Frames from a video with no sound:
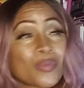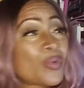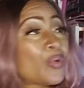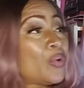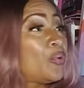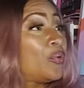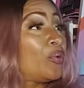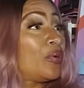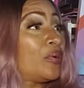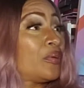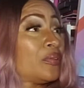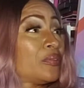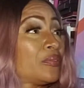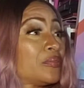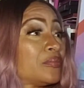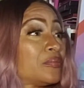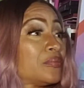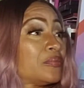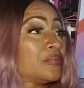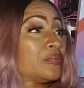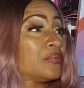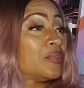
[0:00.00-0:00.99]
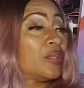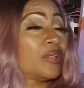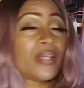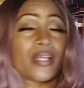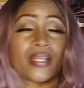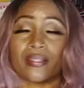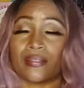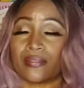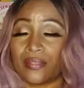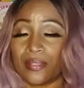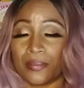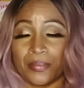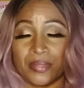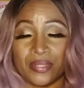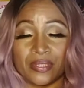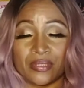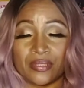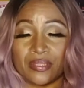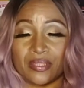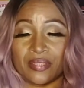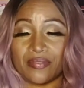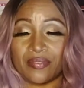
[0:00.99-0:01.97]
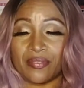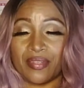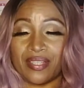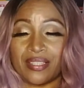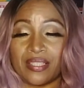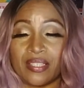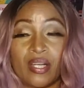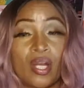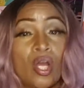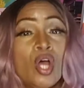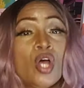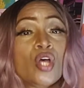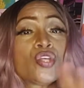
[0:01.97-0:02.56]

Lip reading: Or, okay, let me just leave it right there.